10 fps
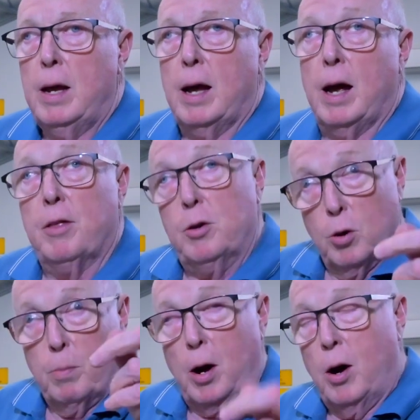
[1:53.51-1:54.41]
The
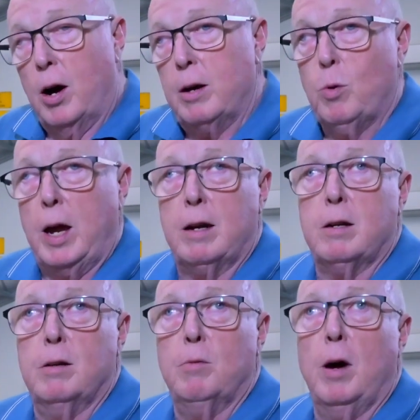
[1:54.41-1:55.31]
door behind we had
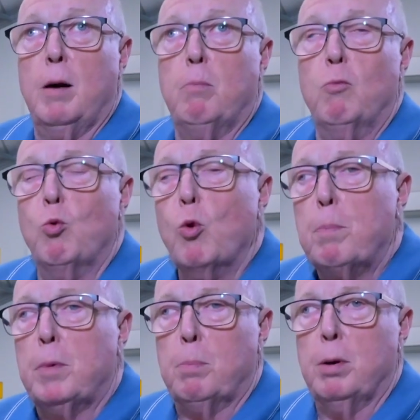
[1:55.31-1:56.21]
to
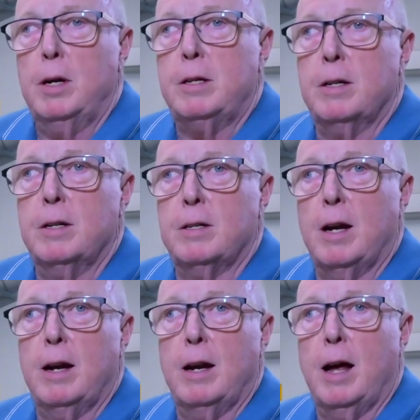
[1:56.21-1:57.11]
rip to pieces
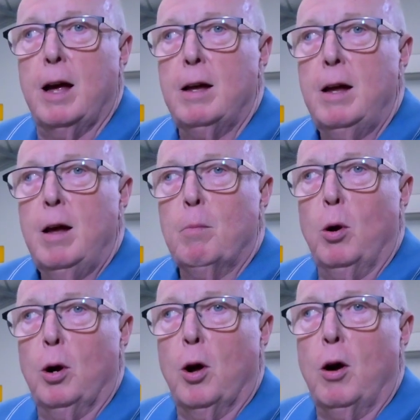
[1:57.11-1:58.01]
and
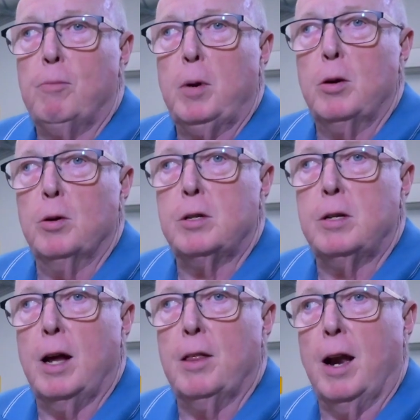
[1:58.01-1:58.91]
pull it off, because
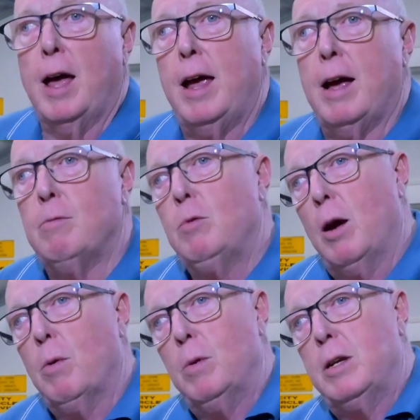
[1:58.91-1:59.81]
the layout,
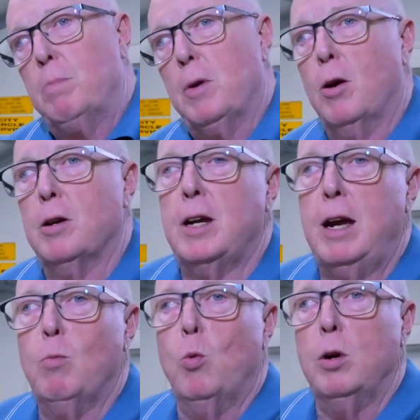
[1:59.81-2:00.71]
when we tipped it on its
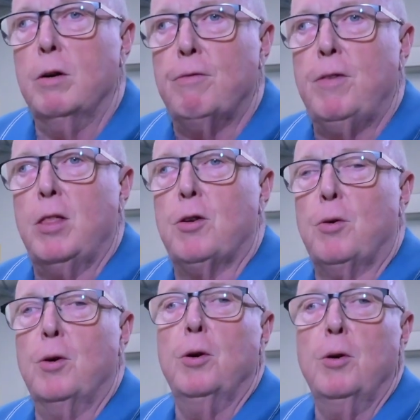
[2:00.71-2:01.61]
end, wouldn't fit
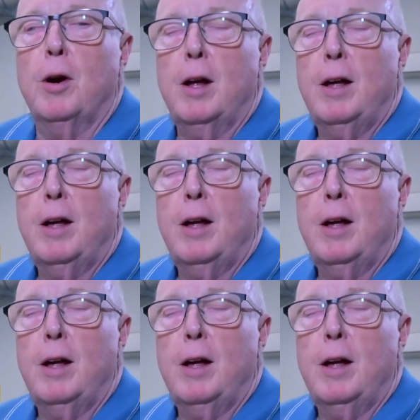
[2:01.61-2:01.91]
through